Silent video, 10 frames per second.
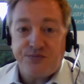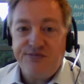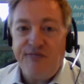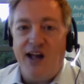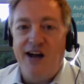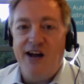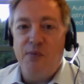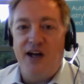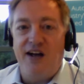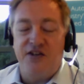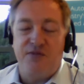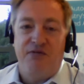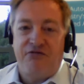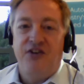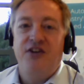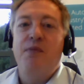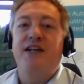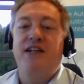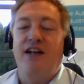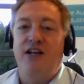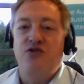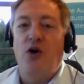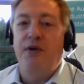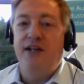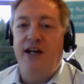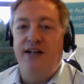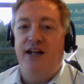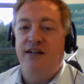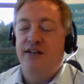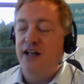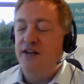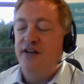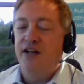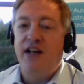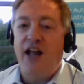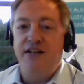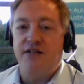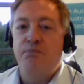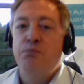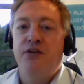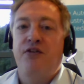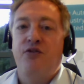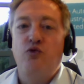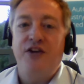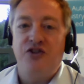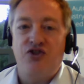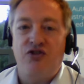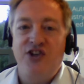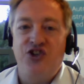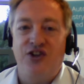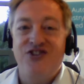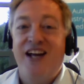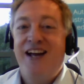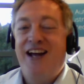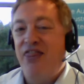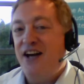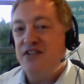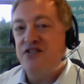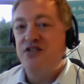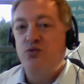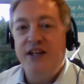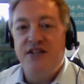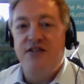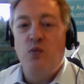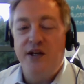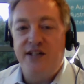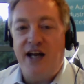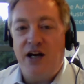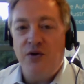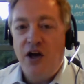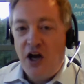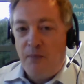Yeah. There's been fundamentally a drop in the late month registrations, and that's the reason we're down.